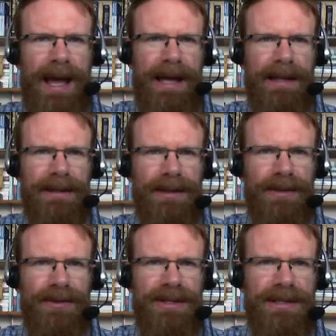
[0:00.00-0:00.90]
And
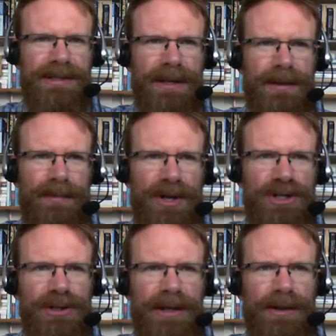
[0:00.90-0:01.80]
this is a
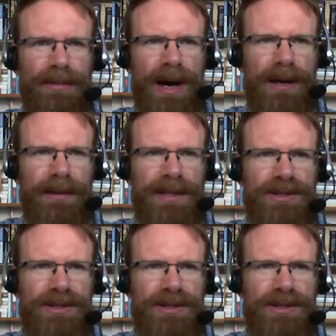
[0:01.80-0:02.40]
much later model.